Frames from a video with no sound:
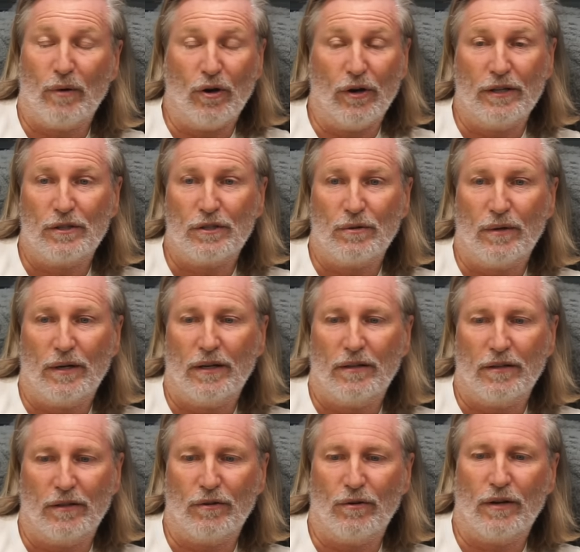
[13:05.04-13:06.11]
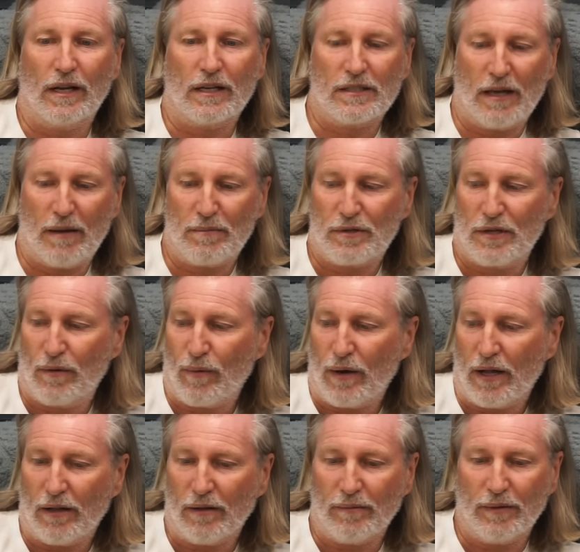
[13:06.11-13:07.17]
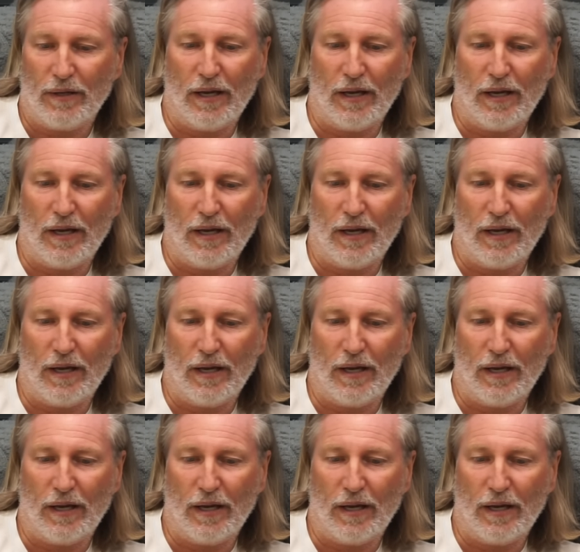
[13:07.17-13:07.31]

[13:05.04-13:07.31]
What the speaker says: bought into it. They're doing exceptionally well.